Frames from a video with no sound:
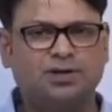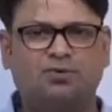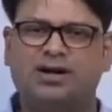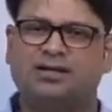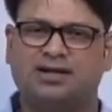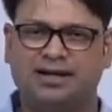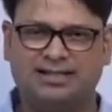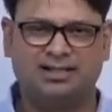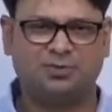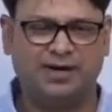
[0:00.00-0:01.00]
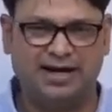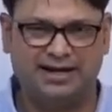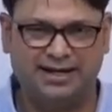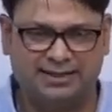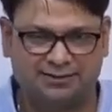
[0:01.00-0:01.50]
what are the reasons
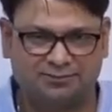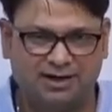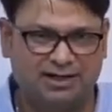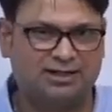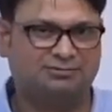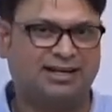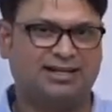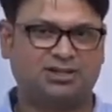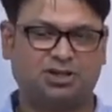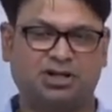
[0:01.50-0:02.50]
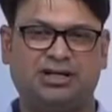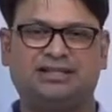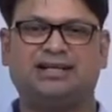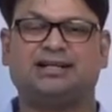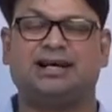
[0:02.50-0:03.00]
behind it, what are the various
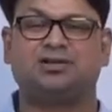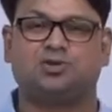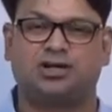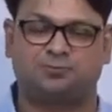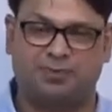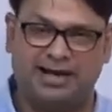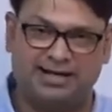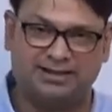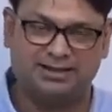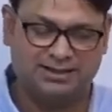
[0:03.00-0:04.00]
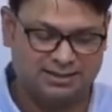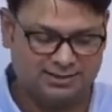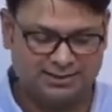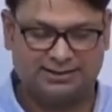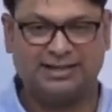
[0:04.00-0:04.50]
theories that tries to explain
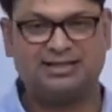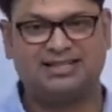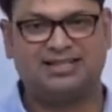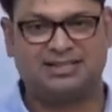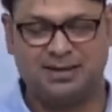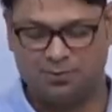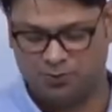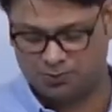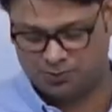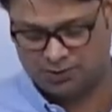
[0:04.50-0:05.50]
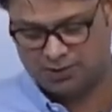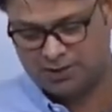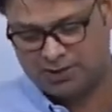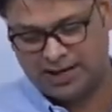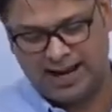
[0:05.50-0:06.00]
that incest taboo,
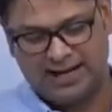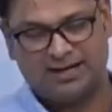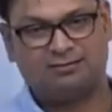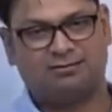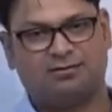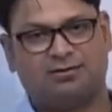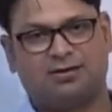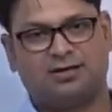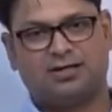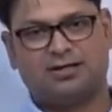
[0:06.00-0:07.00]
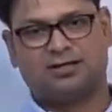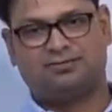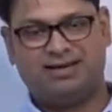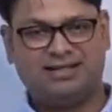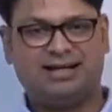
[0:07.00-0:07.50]
and
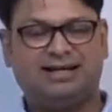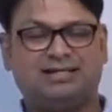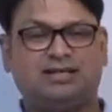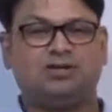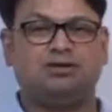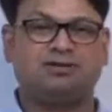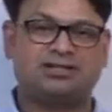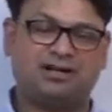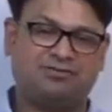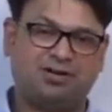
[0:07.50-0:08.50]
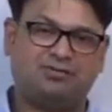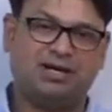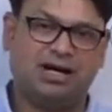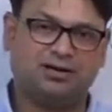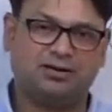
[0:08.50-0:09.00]
whether it is a universal
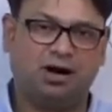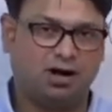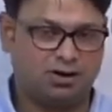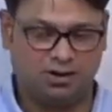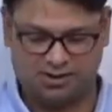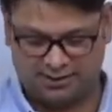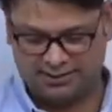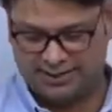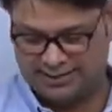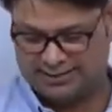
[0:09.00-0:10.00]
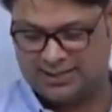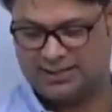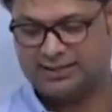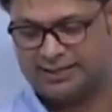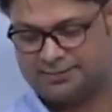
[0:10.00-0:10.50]
phenomena or not. That is
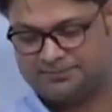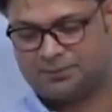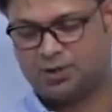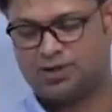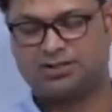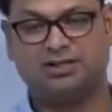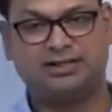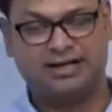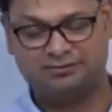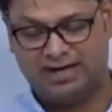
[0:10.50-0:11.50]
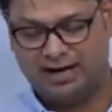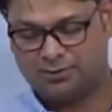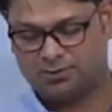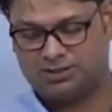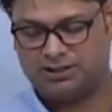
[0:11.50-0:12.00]
another question that we
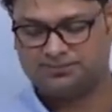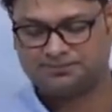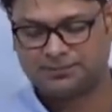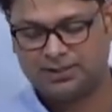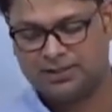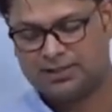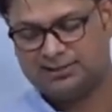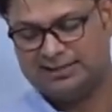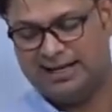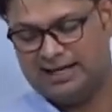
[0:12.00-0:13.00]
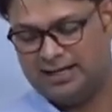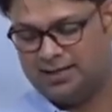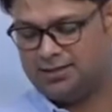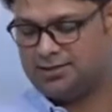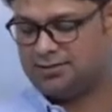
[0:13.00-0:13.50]
have to see.
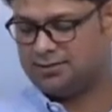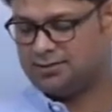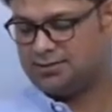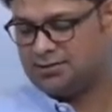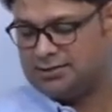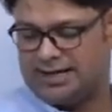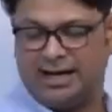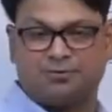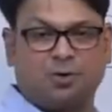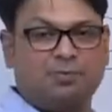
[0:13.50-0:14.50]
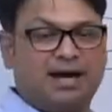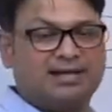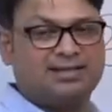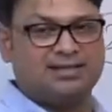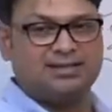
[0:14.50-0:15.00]
Then types of
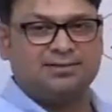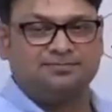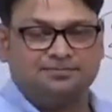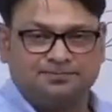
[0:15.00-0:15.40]
marriages.